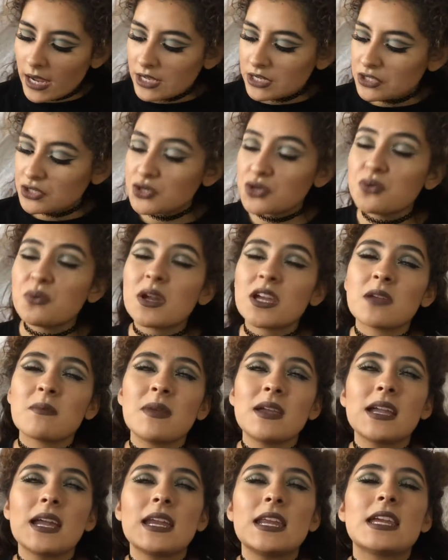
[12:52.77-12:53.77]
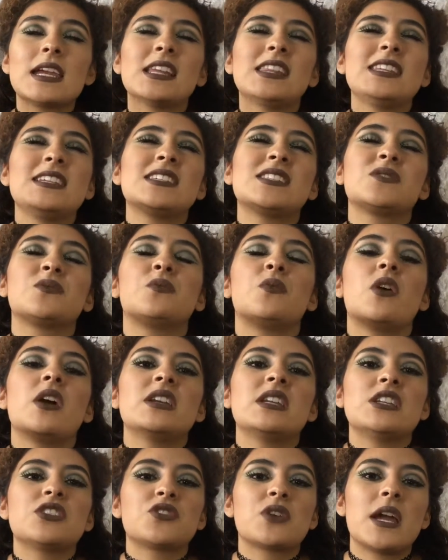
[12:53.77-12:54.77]
I do recommend getting at least
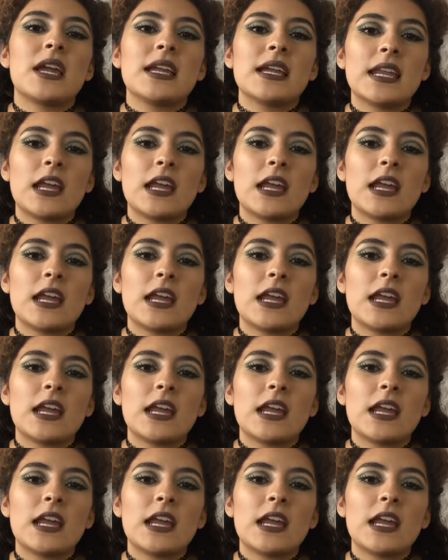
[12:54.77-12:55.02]
one and trying